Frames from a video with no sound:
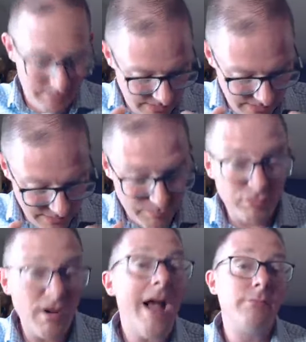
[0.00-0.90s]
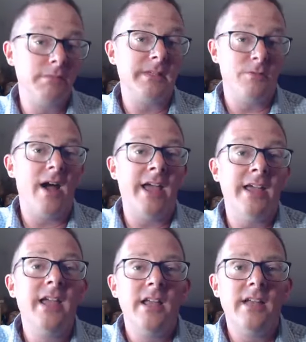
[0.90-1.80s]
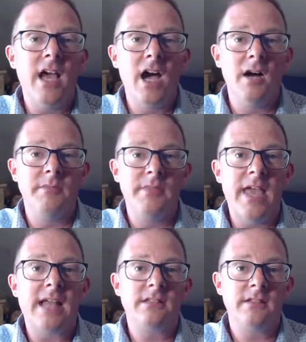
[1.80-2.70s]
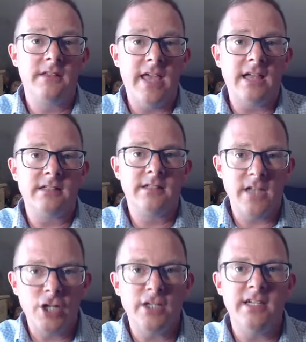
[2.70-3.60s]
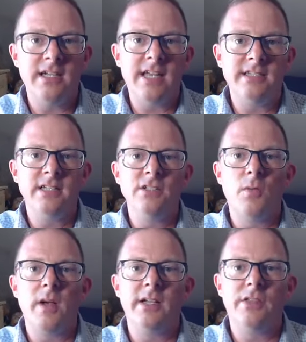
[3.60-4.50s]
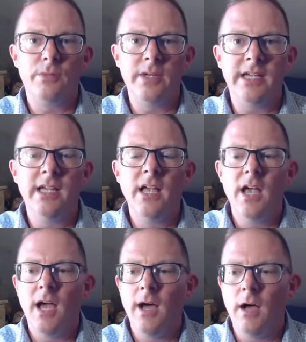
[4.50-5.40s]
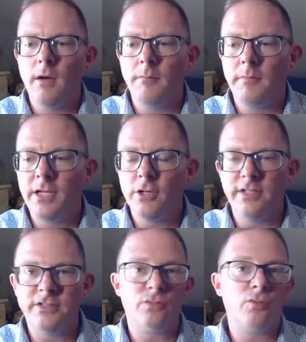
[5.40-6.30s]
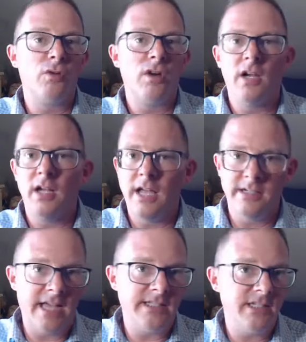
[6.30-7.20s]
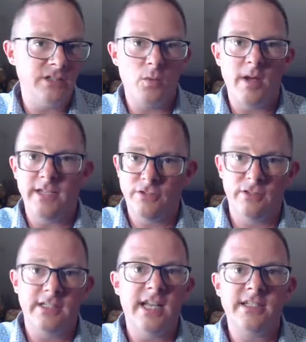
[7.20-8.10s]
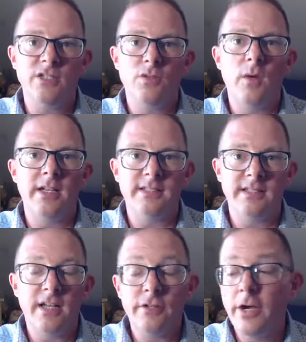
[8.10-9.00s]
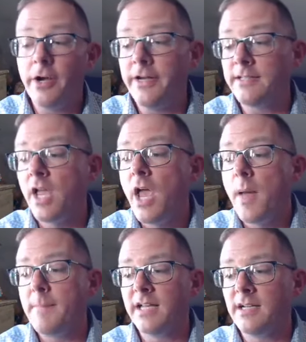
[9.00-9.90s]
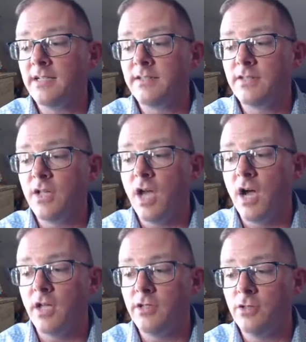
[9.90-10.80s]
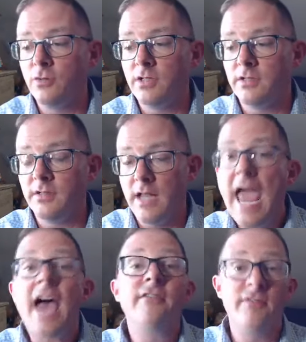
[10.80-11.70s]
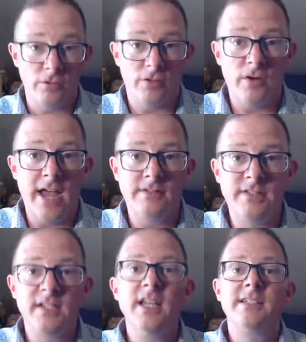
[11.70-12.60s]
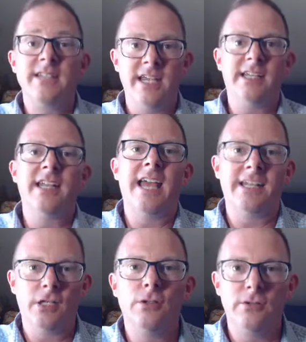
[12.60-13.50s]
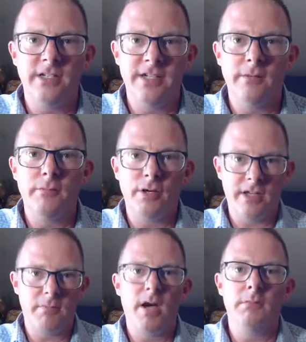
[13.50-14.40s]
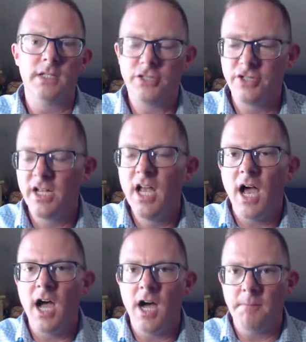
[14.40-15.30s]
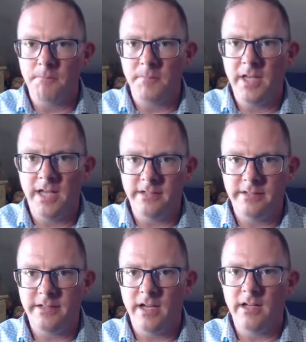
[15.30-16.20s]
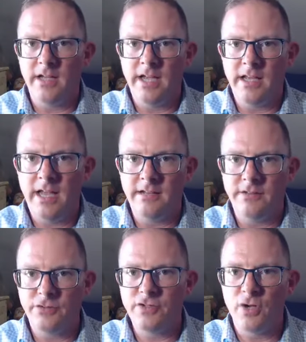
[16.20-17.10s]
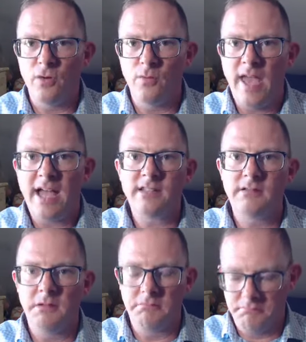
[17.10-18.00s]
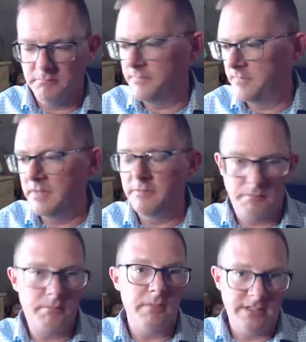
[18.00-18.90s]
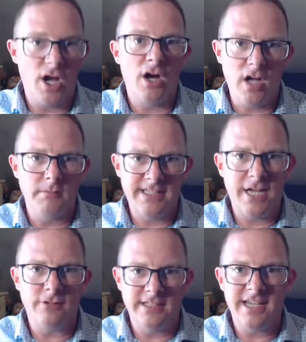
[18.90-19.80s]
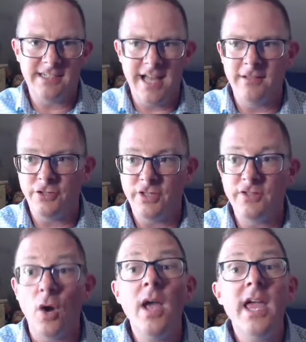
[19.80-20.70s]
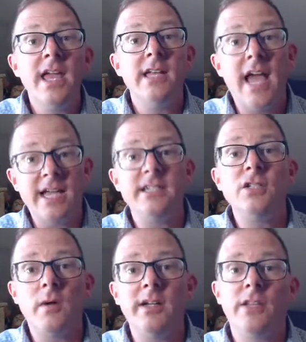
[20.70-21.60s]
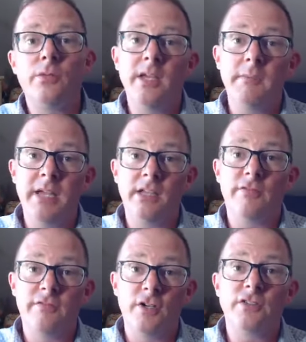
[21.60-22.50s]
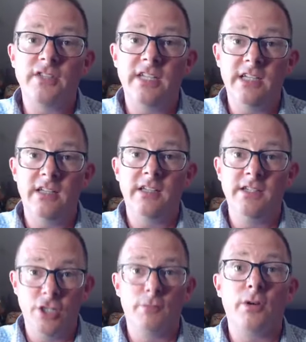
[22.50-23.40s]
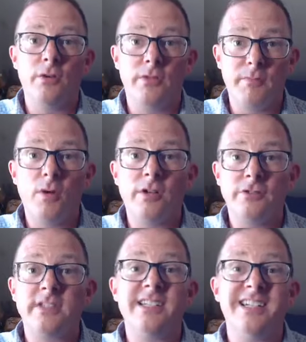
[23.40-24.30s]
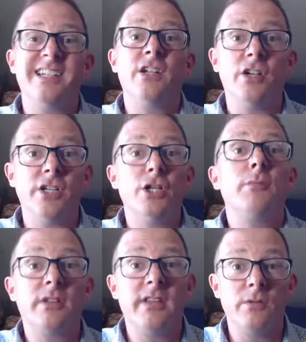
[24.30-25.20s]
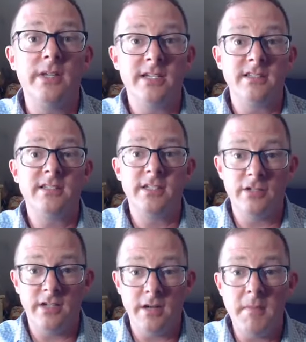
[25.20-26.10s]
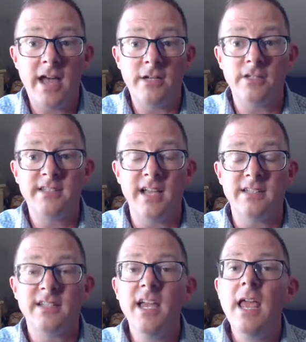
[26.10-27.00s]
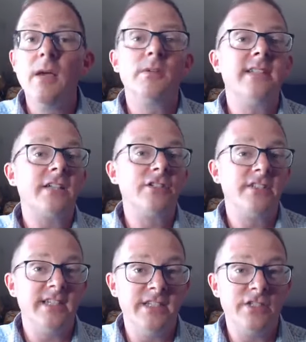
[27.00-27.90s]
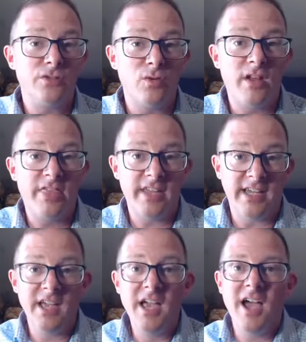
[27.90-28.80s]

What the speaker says: is probably why that started in 1923 here in East Aurora, and 1920s, early 1920s in other areas, because you could have photographs taken and included in a book and published, and so that it all comes down to technology. So 1923 being the first yearbook with portraits in it, or yearbook that we consider it in a modern sense, was not just an East Aurora thing.